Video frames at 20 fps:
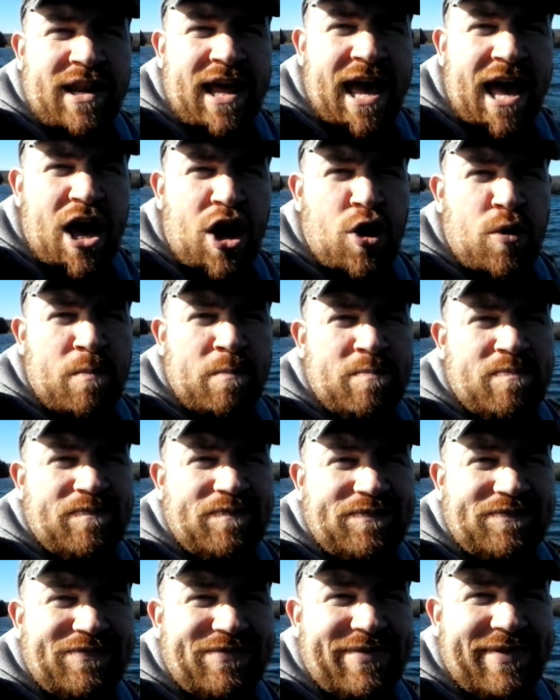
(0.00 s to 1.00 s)
on the helm.
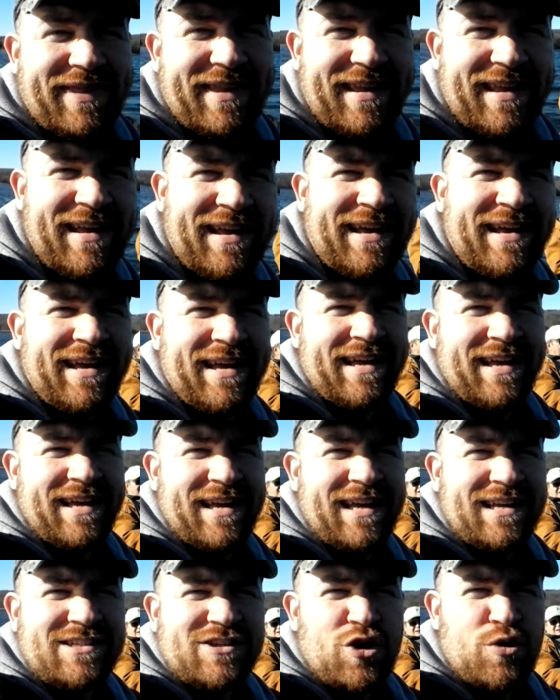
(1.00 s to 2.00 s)

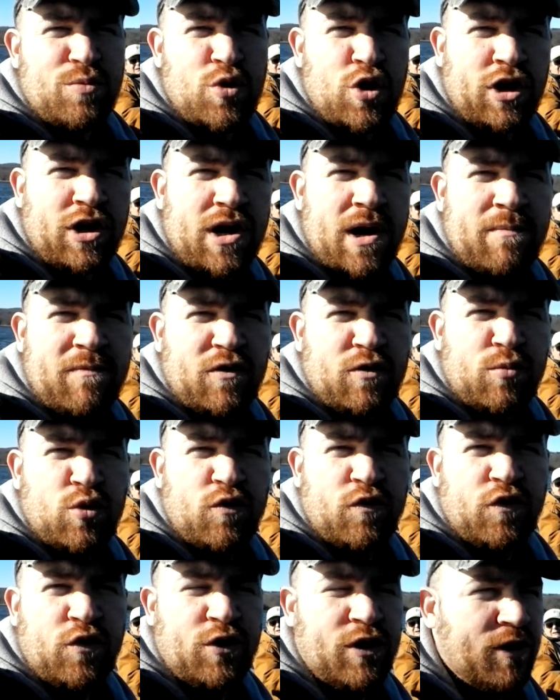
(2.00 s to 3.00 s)
It's a little more
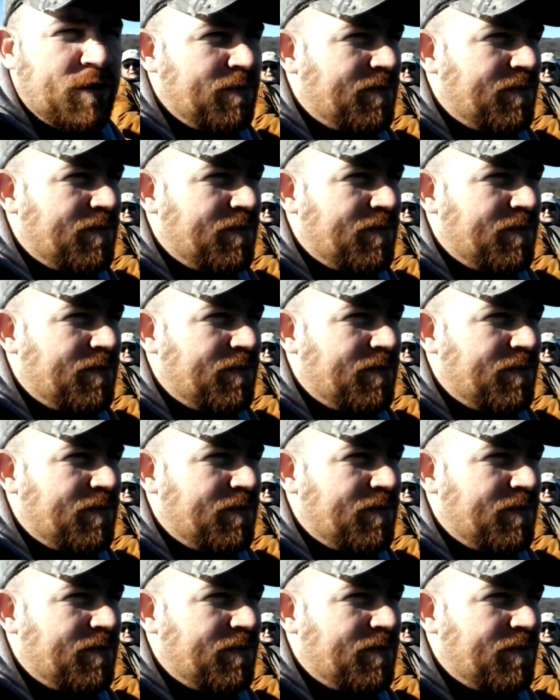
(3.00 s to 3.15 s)
comfortable for